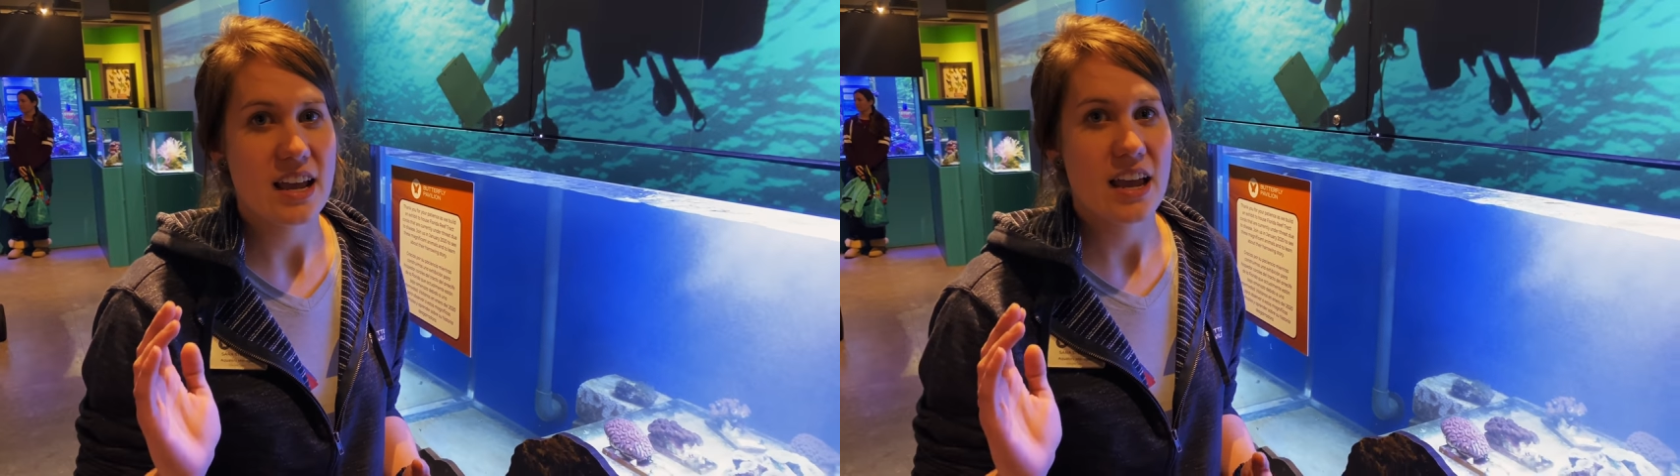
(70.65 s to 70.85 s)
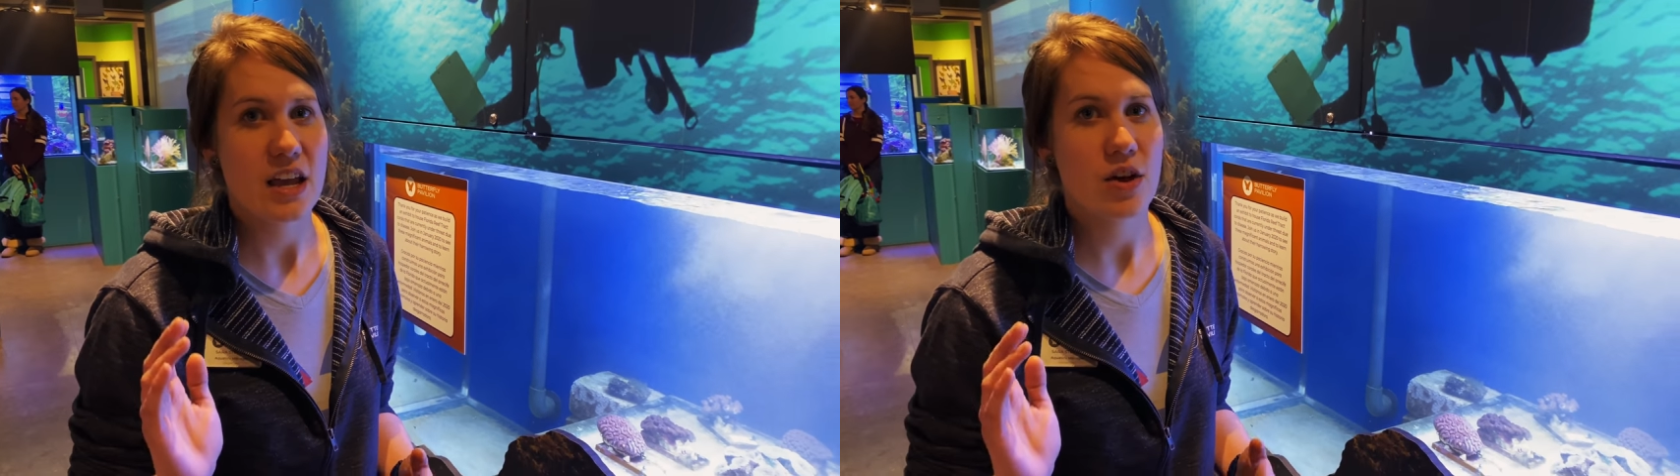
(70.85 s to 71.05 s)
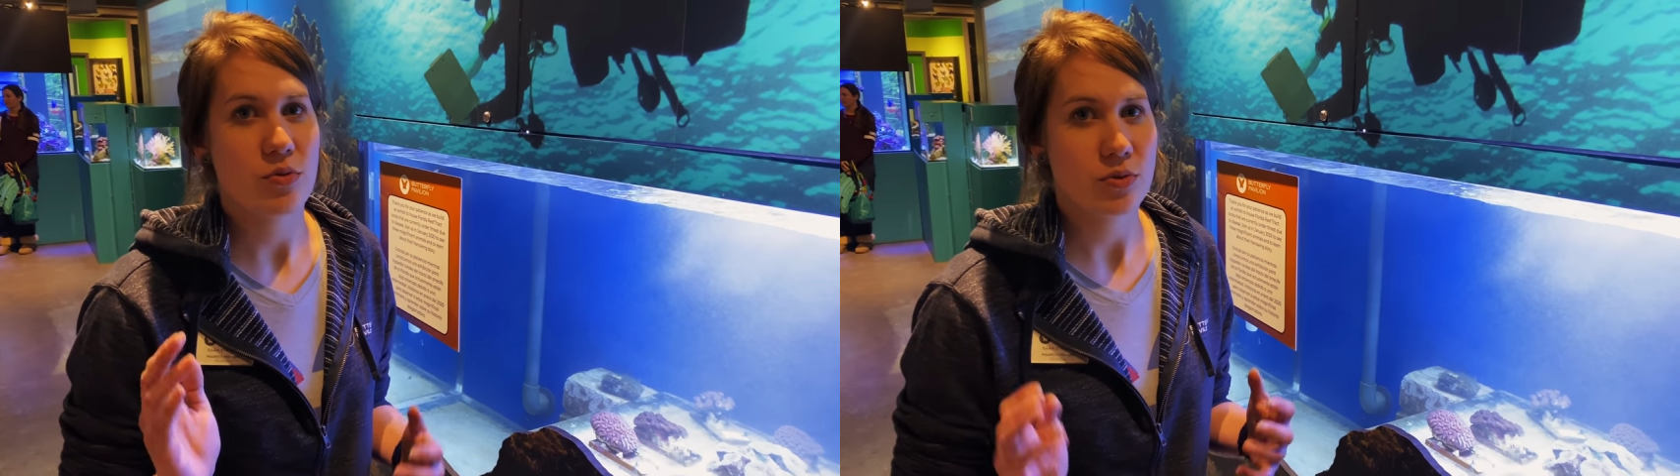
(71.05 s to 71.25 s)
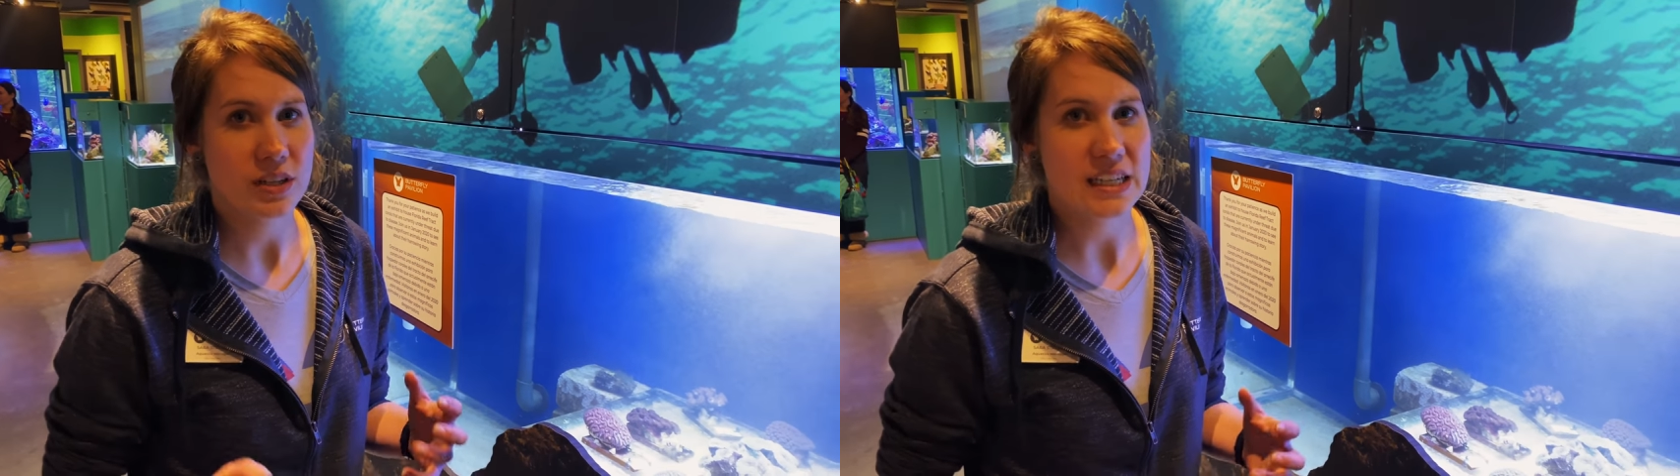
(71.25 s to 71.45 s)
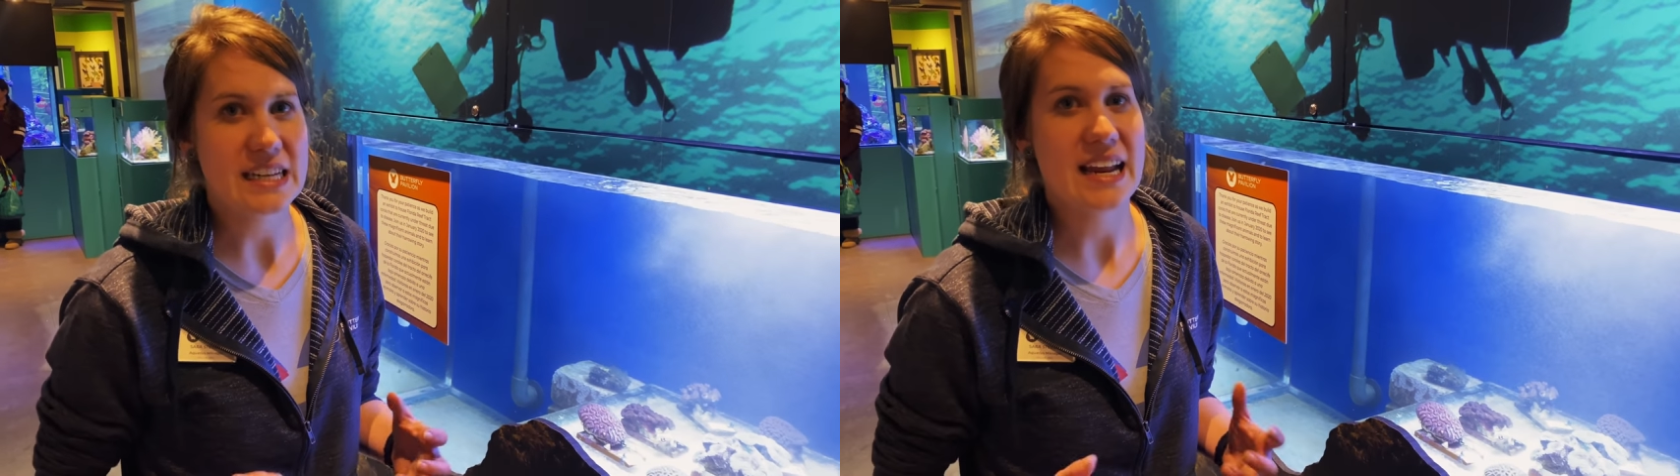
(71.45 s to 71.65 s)
a
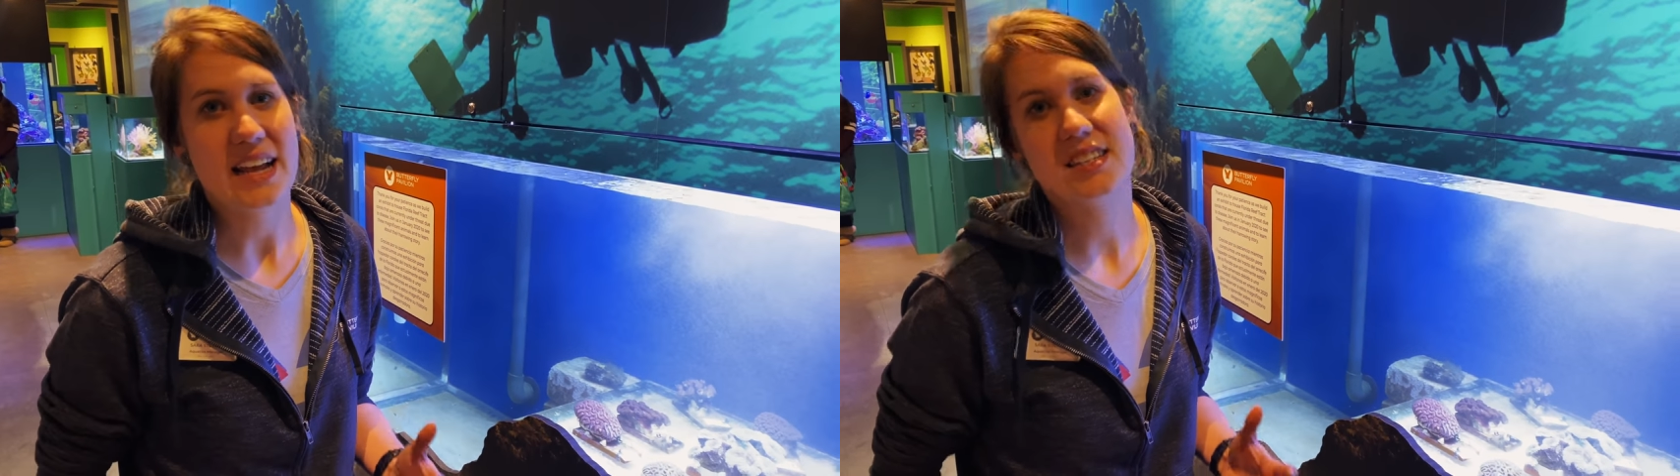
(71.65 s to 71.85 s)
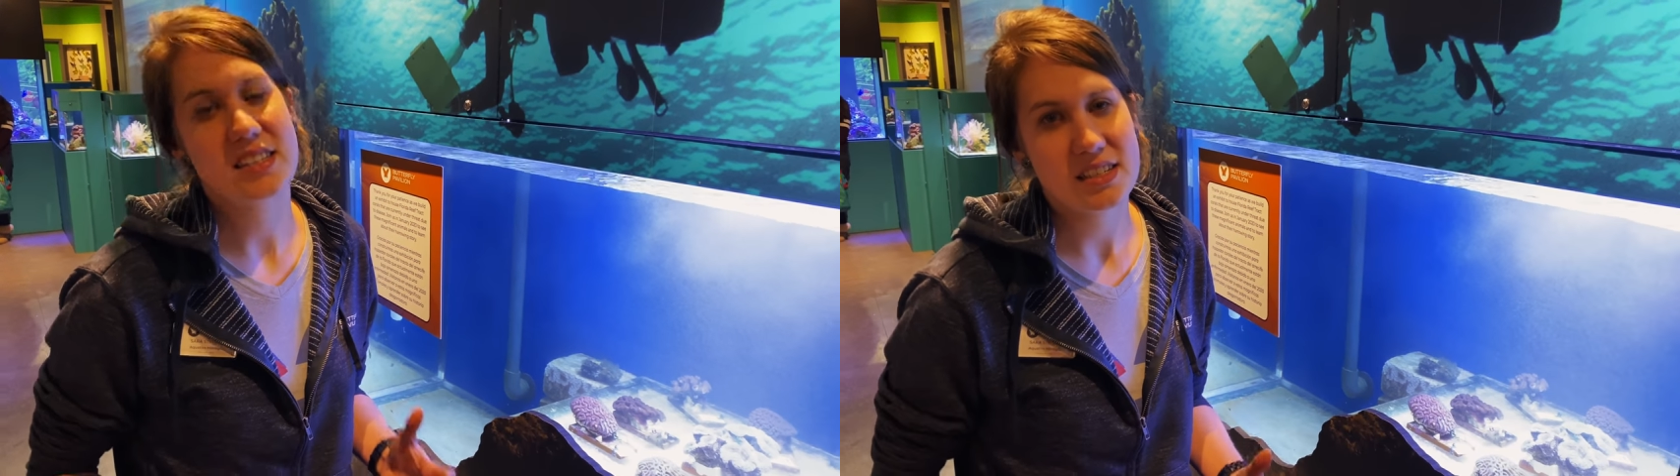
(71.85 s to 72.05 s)
really nasty